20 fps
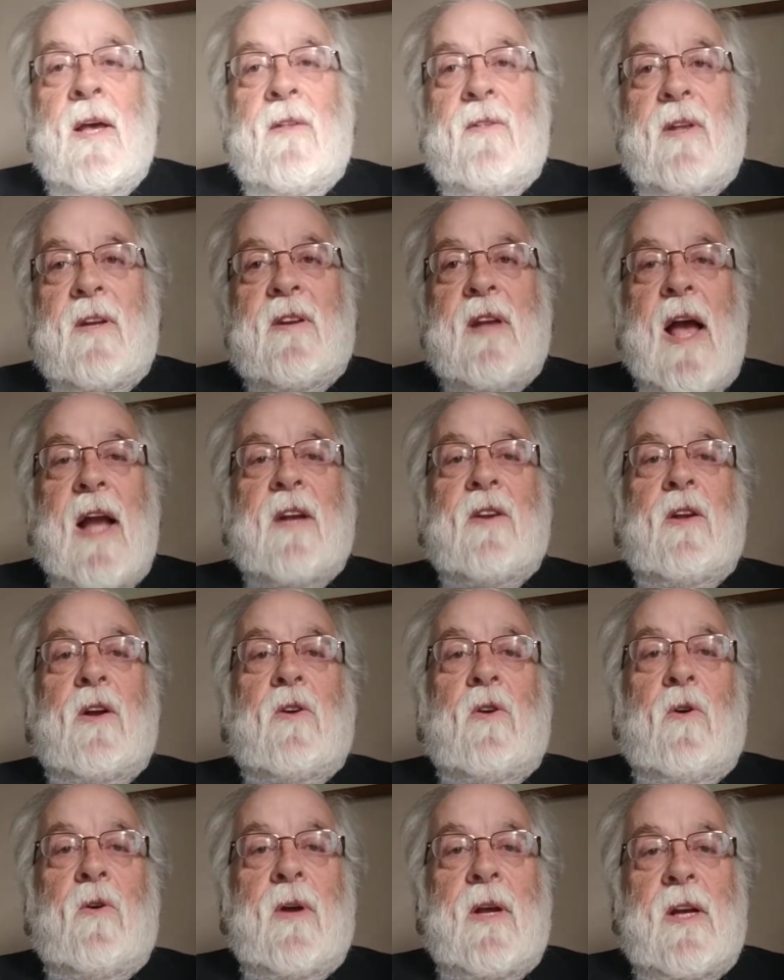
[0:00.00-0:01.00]
The
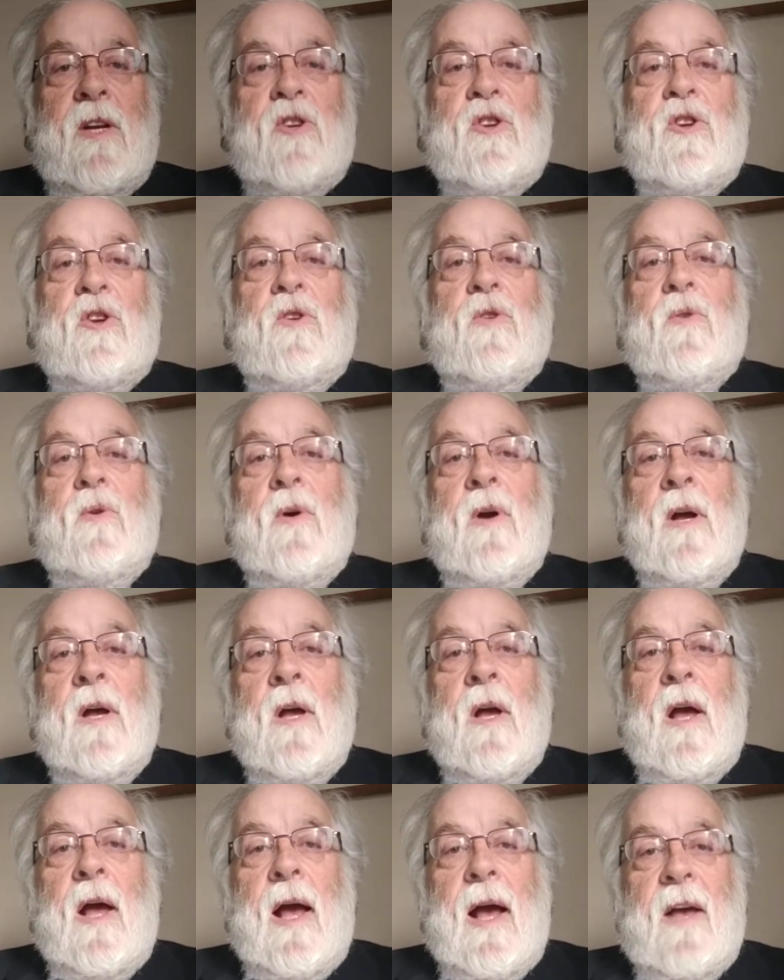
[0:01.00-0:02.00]
technical issue
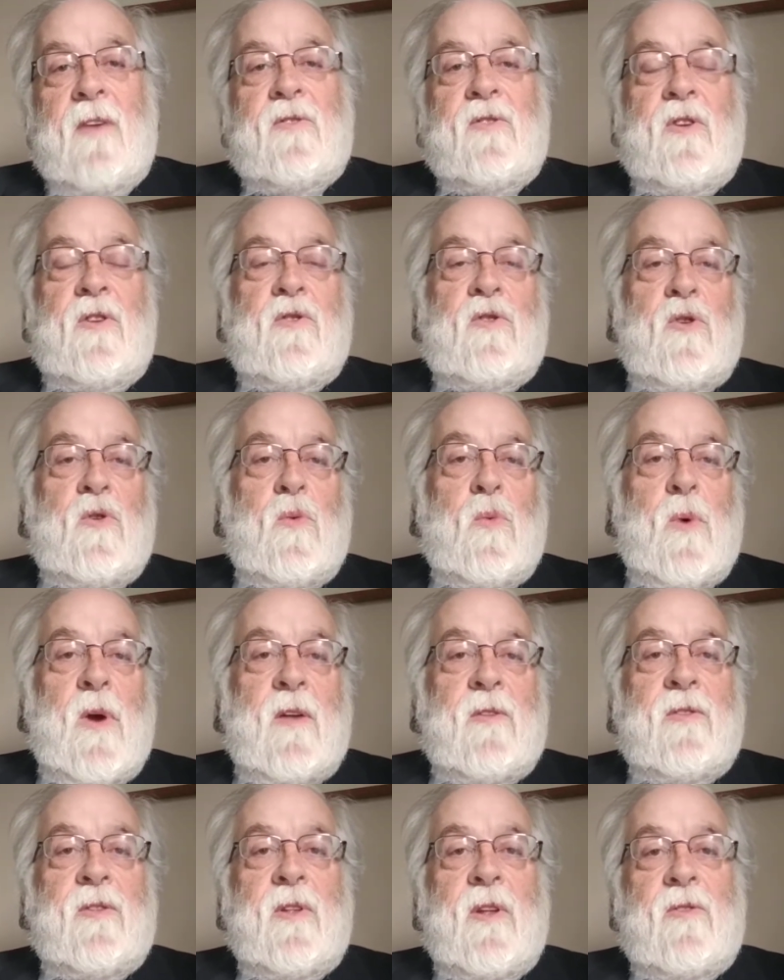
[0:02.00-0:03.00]
has to do
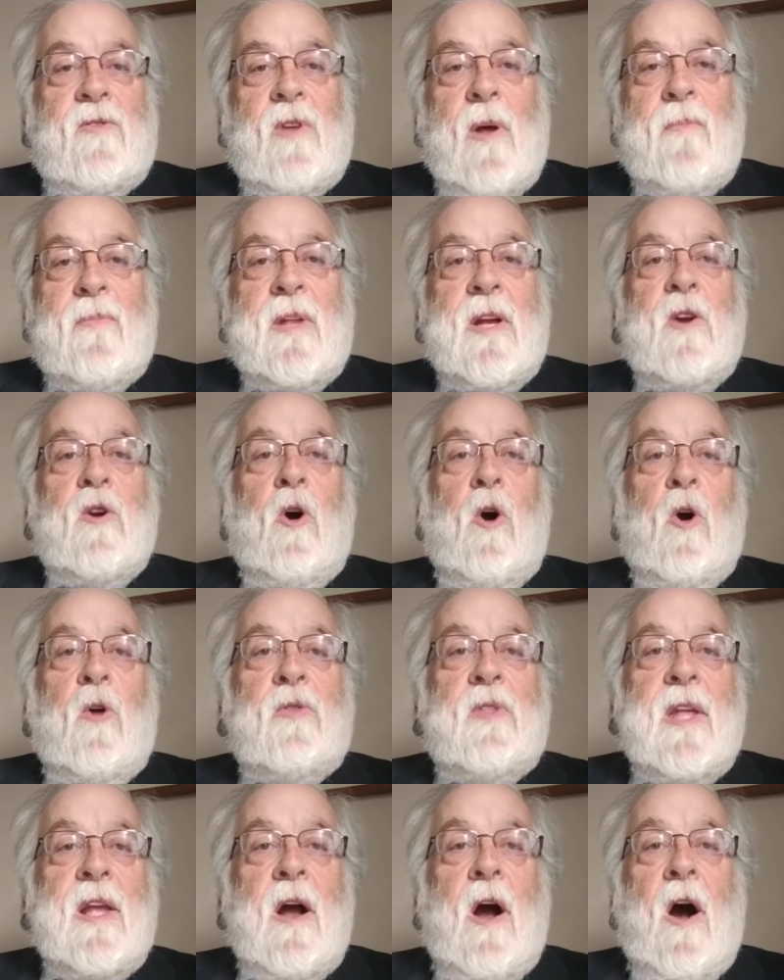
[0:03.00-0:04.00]
with something
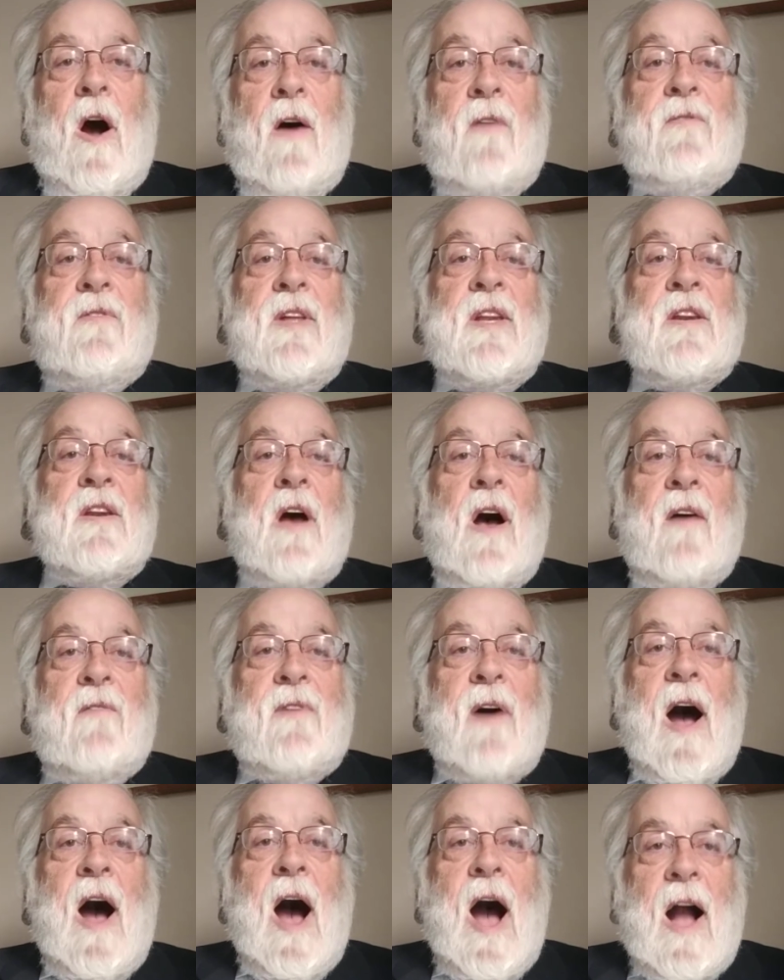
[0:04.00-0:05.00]
called the oven of
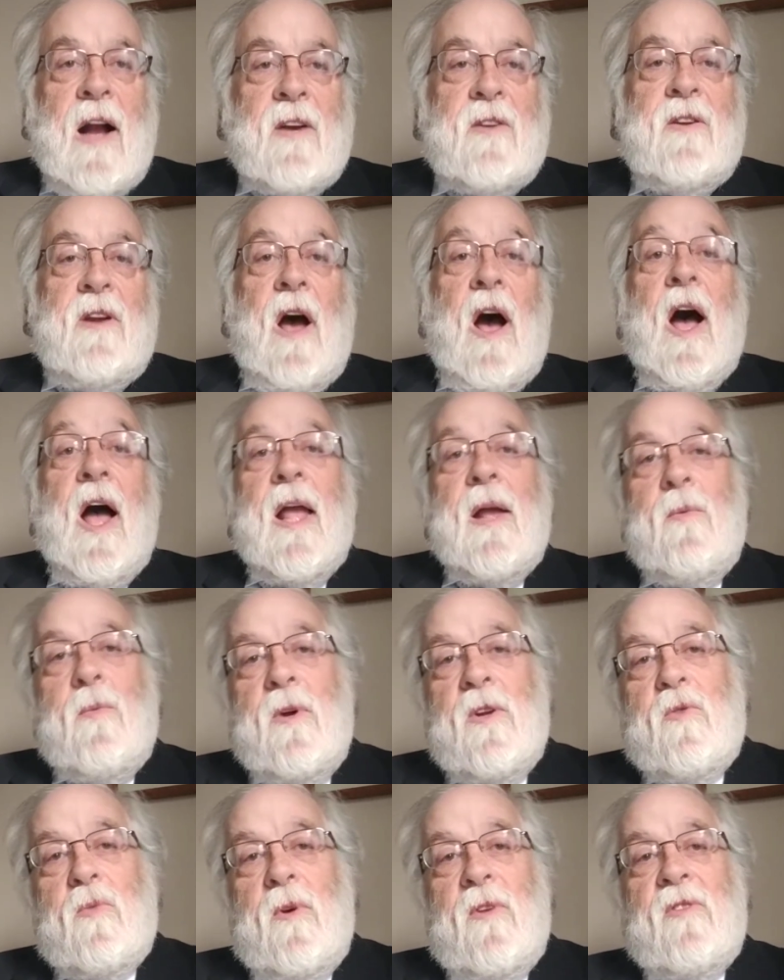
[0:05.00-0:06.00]
Aknai,
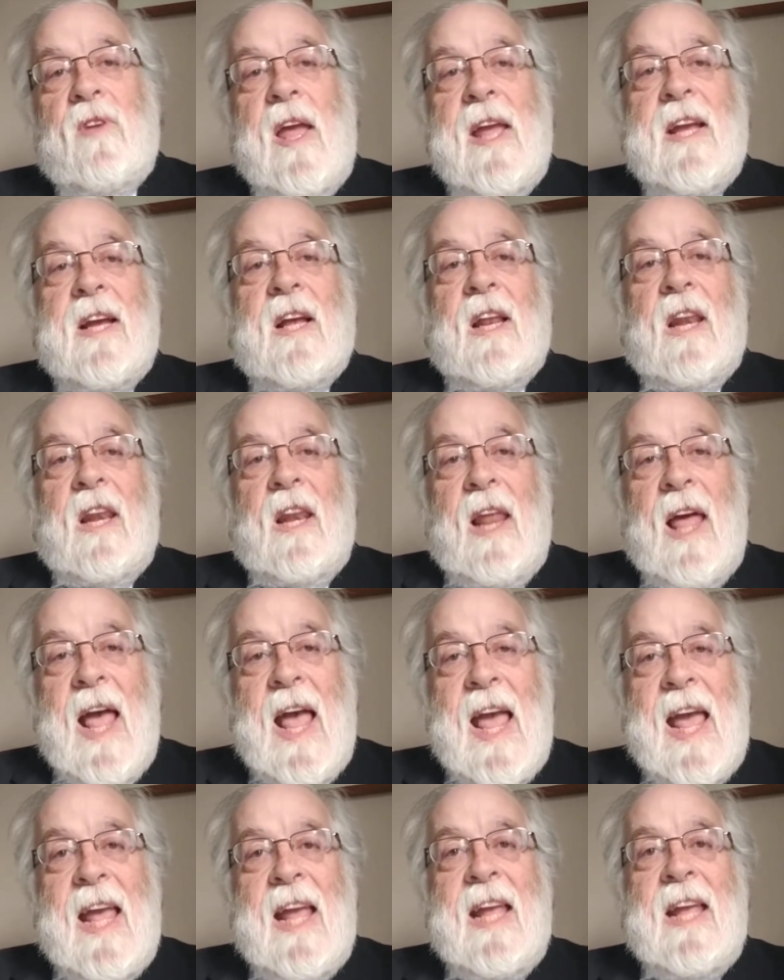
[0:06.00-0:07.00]
which was a
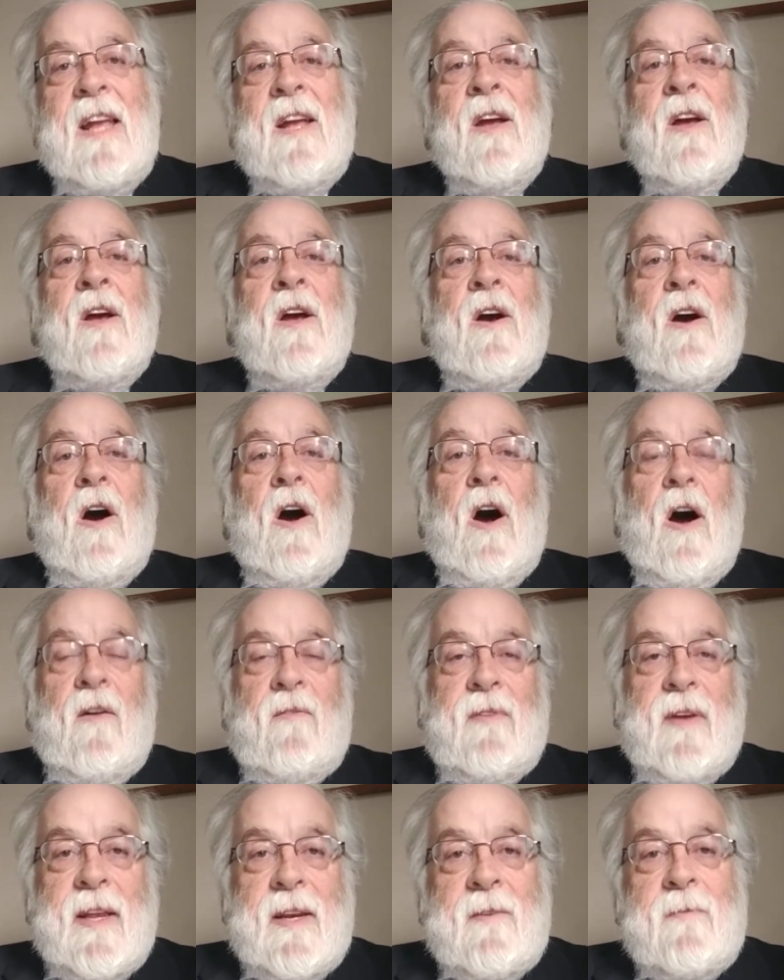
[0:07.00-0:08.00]
clay
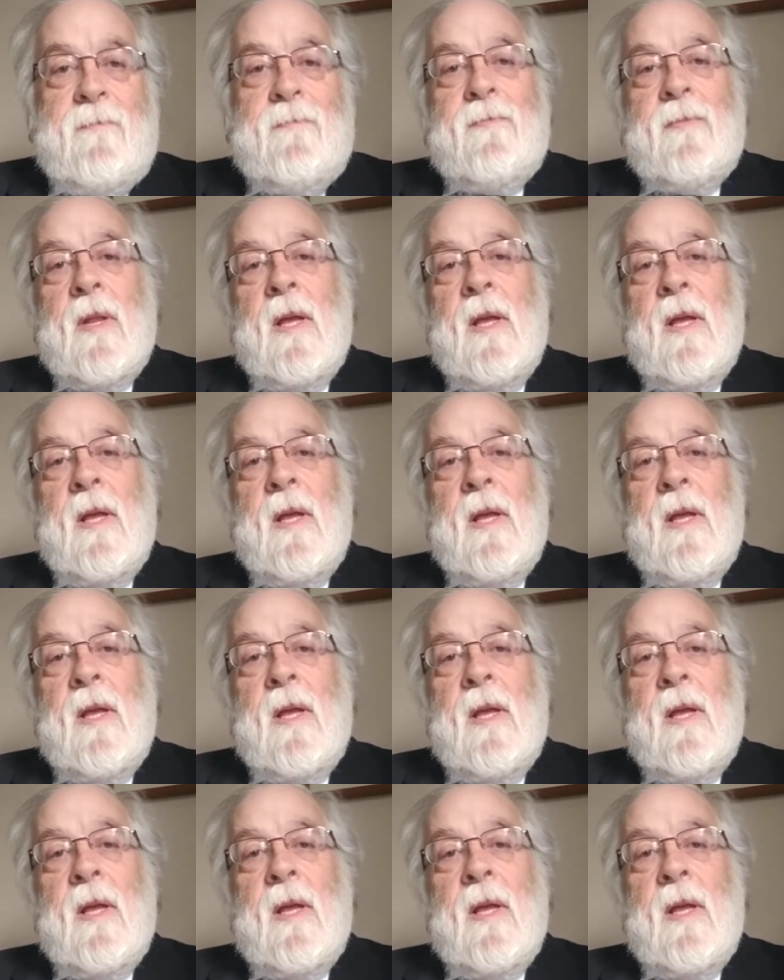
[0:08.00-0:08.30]
oven.